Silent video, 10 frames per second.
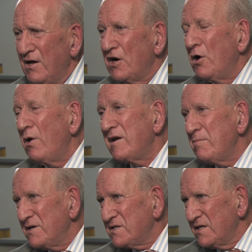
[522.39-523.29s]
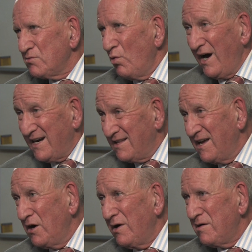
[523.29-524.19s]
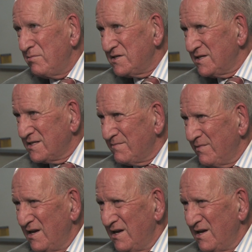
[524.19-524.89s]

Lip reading: go out of business. Why did they go out of business?